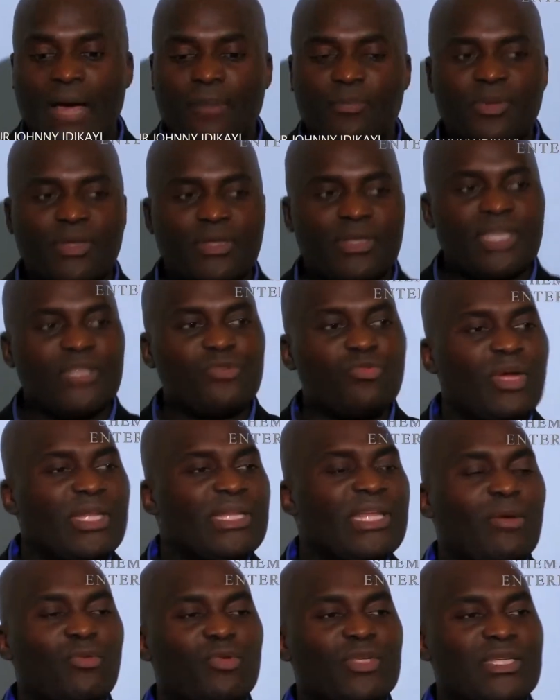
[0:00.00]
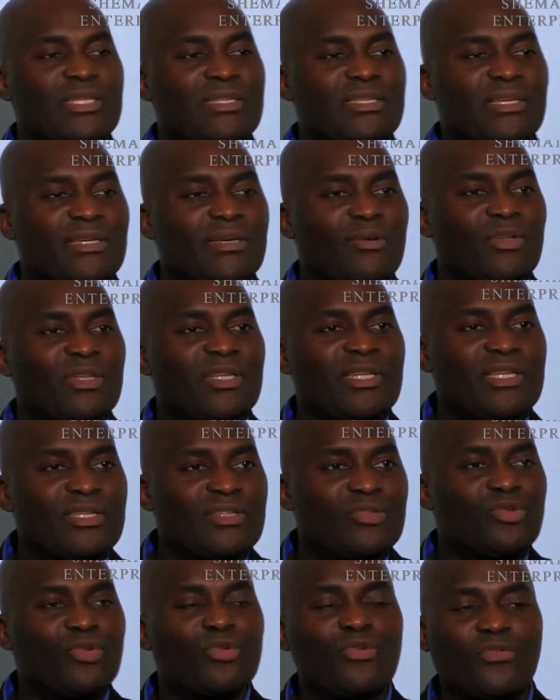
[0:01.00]
up is one day I was sitting on the
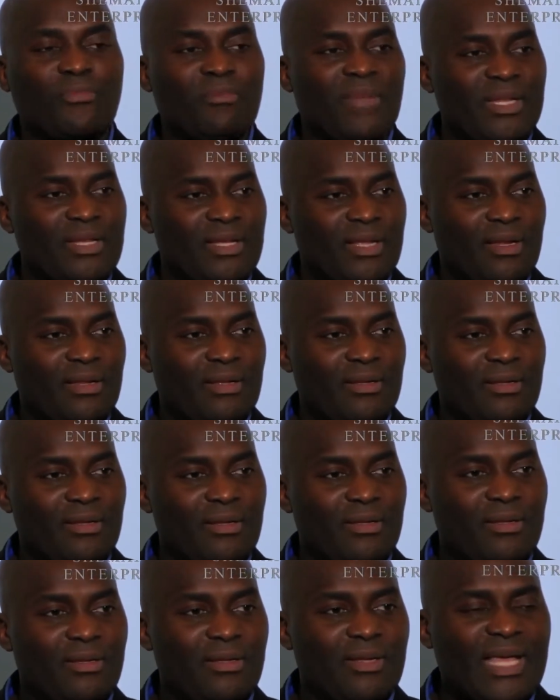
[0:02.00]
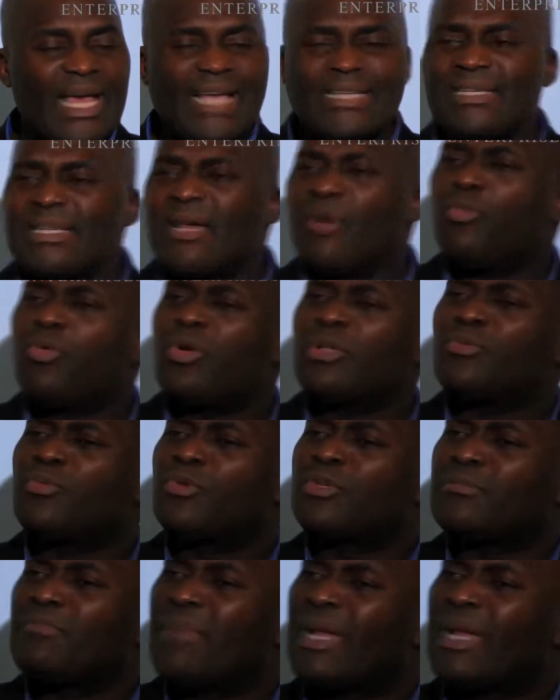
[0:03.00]
story of Mandela. I said, what was